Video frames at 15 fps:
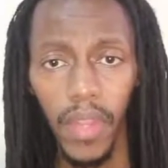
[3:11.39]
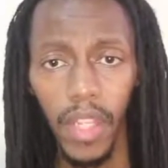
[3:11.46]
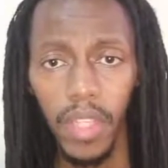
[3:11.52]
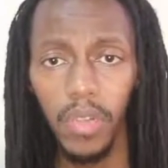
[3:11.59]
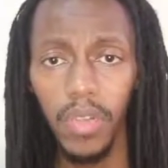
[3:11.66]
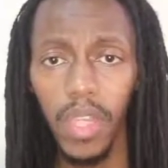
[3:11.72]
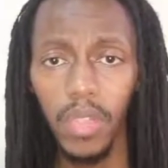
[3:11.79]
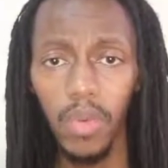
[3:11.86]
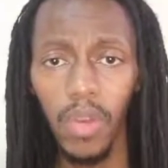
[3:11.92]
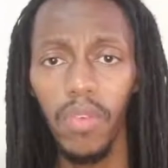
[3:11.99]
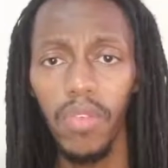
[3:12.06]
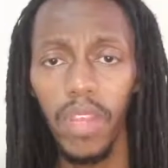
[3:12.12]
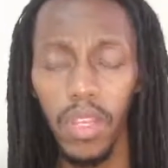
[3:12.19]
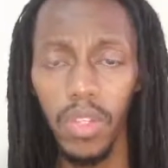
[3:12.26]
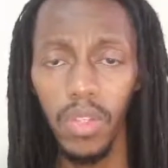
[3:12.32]
So that's one of
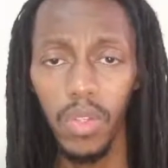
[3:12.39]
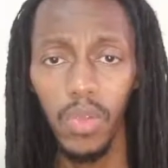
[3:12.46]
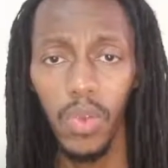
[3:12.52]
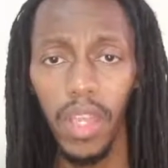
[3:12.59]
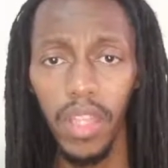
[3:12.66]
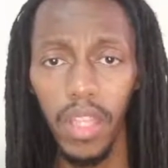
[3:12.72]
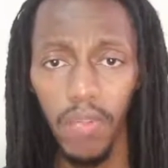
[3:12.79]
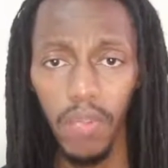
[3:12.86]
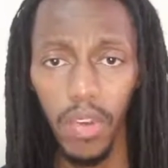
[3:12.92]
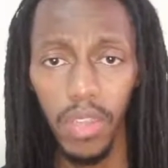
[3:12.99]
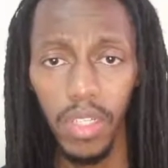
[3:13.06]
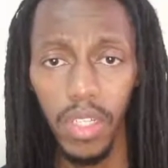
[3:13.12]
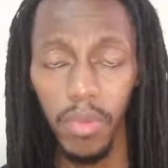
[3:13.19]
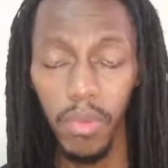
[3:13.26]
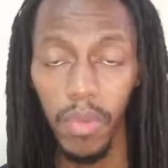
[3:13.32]
the reasons why they've
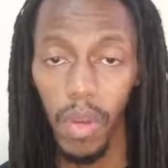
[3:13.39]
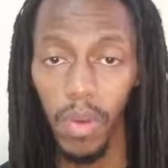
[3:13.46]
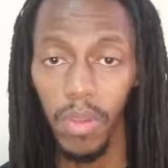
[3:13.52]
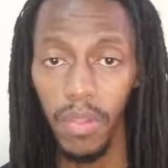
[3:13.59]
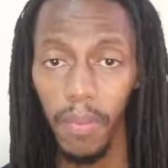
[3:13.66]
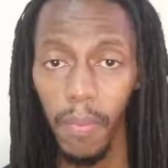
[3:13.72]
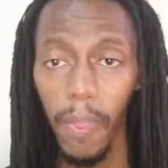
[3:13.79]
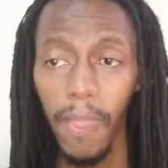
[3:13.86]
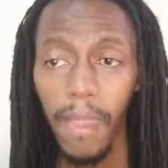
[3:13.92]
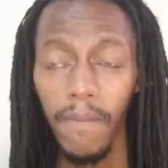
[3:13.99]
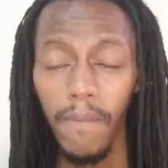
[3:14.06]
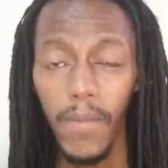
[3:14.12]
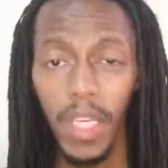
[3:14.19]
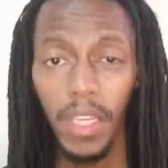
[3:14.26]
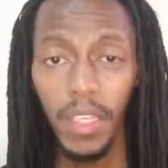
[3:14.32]
lost him because
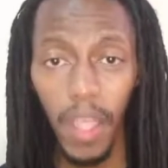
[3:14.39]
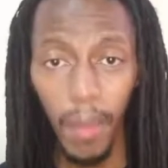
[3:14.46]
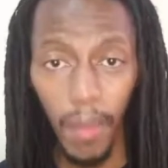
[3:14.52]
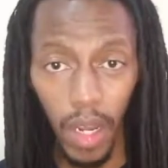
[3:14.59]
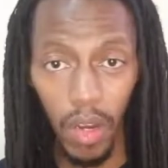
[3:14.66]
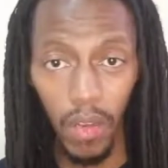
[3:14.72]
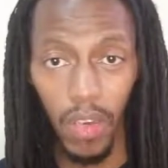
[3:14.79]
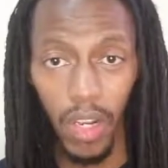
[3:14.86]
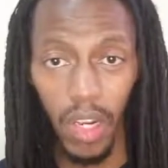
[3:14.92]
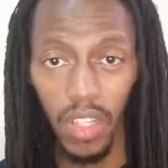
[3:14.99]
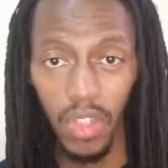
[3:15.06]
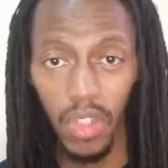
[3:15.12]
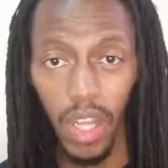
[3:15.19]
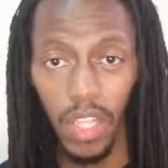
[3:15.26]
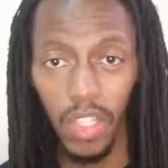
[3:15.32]
he's a man of great
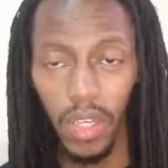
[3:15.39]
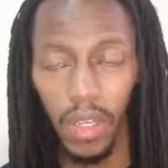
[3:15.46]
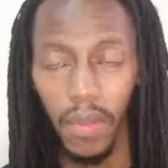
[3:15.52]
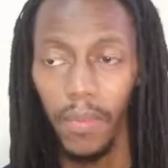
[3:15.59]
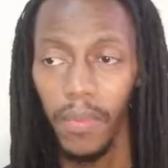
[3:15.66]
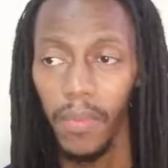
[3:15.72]
stature.